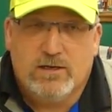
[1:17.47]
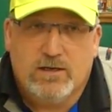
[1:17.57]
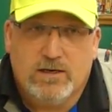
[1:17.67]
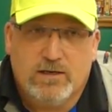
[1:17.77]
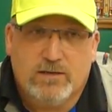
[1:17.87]

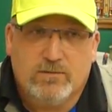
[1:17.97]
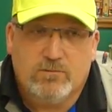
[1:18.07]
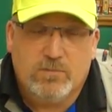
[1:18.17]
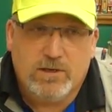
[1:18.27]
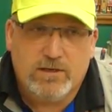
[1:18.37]

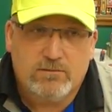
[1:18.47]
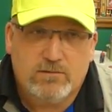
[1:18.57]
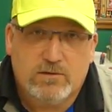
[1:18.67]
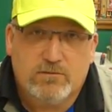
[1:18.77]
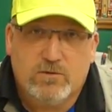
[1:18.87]
But
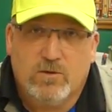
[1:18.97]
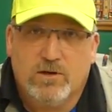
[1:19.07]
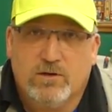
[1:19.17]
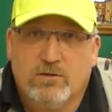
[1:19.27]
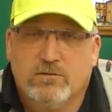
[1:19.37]
if you
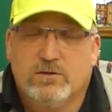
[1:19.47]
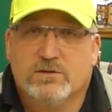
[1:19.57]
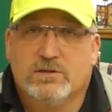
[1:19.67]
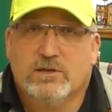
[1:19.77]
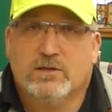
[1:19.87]
want to know,
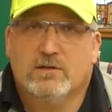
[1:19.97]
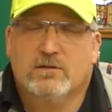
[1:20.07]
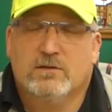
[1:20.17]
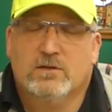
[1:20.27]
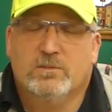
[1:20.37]
there's a
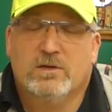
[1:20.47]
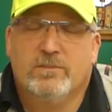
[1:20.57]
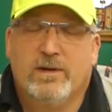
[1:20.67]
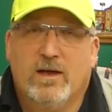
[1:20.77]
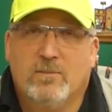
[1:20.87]
little bit
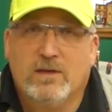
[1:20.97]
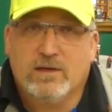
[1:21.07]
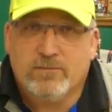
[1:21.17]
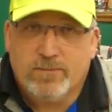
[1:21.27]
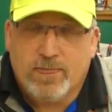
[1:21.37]
about
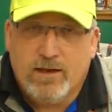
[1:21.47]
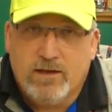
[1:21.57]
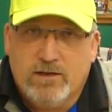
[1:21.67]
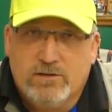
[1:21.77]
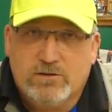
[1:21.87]
me.
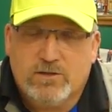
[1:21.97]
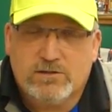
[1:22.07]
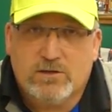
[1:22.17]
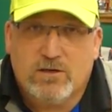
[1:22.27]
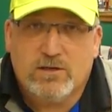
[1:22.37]
So I
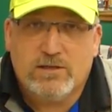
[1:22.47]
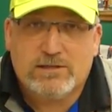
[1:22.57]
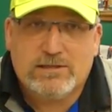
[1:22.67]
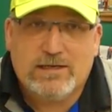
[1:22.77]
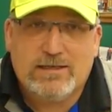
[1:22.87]
started
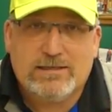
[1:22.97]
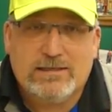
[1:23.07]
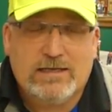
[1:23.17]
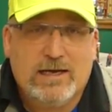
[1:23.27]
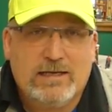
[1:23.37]
this in
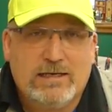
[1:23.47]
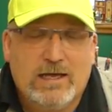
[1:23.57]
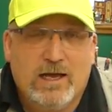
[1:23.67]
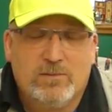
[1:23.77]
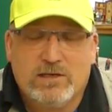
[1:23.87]

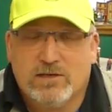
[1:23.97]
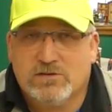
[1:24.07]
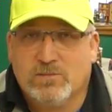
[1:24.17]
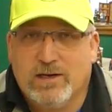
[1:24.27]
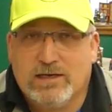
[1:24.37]
1999
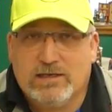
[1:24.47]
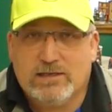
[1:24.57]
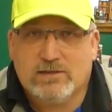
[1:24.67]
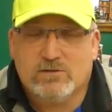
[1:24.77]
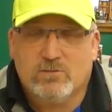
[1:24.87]
because of my
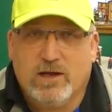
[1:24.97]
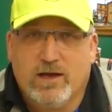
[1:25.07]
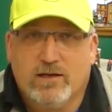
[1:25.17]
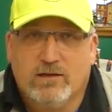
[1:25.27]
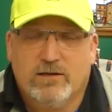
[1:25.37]
kids.
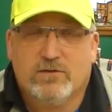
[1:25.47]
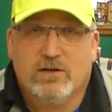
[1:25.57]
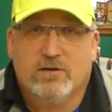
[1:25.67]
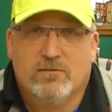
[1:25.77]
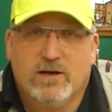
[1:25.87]
I had a
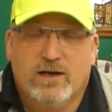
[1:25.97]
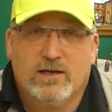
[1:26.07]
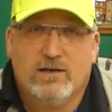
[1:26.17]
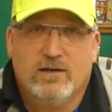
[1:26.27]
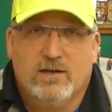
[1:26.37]
lefty and a
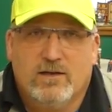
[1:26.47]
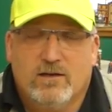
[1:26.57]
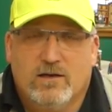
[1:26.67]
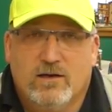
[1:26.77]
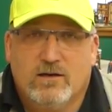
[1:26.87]
righty
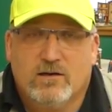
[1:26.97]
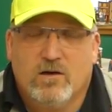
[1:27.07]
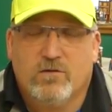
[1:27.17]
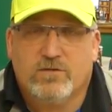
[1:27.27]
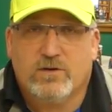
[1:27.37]

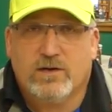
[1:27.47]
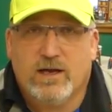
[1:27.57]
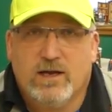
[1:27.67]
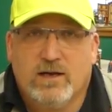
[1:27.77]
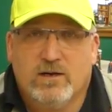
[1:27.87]
golfer,
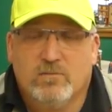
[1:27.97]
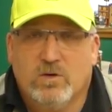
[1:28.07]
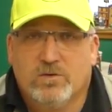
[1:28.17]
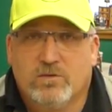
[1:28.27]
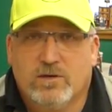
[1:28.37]
and
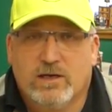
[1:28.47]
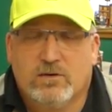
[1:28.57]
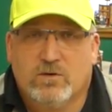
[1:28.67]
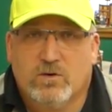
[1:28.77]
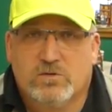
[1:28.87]
both were
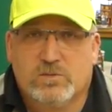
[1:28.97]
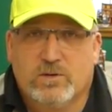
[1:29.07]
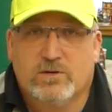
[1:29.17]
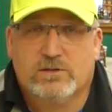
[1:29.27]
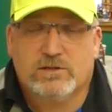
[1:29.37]
getting growth
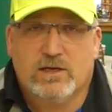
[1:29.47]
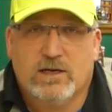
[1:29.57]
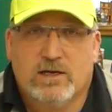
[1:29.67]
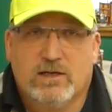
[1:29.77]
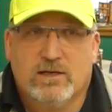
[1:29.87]
spurts,
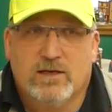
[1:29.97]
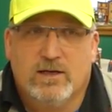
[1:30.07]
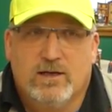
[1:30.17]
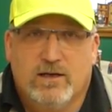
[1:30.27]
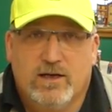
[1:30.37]
and
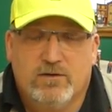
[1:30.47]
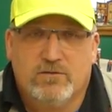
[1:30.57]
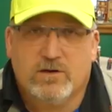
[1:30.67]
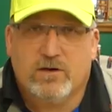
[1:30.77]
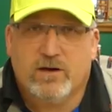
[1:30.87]
I had to
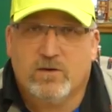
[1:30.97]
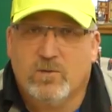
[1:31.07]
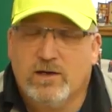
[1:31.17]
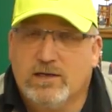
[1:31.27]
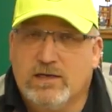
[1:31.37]
figure out a
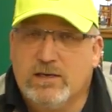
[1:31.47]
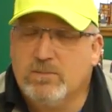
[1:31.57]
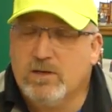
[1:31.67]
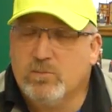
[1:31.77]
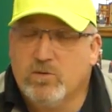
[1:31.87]
way to
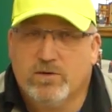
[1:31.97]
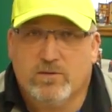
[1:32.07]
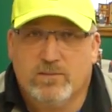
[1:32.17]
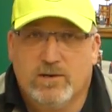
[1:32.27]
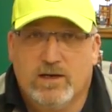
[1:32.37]
keep up with
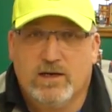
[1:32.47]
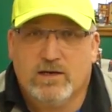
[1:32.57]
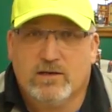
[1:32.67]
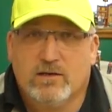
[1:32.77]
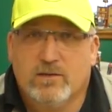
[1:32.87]
them.
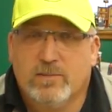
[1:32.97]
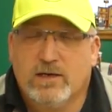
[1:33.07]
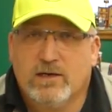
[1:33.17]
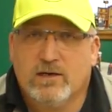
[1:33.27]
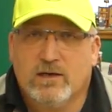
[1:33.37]
And club
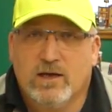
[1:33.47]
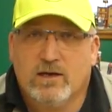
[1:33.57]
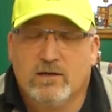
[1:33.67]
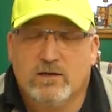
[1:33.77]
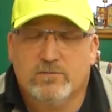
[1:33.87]
making
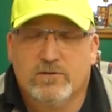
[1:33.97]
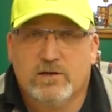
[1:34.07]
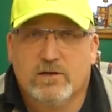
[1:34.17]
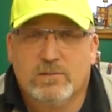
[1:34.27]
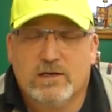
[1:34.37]
and club
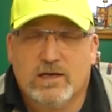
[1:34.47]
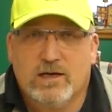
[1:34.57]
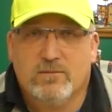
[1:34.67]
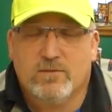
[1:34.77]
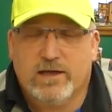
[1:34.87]
fitting
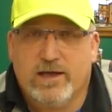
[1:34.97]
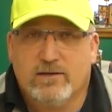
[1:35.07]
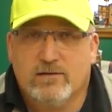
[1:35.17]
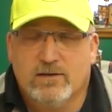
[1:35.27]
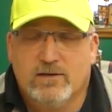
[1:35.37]
became
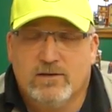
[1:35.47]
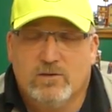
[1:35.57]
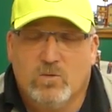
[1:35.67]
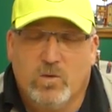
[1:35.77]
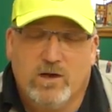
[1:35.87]
that
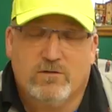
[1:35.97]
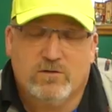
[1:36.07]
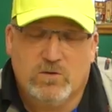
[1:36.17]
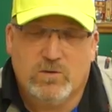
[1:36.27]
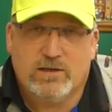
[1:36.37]
way
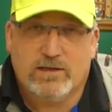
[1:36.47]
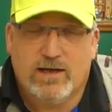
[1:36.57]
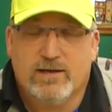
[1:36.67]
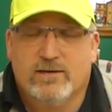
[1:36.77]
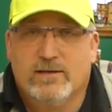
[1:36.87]
of doing
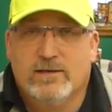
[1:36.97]
that.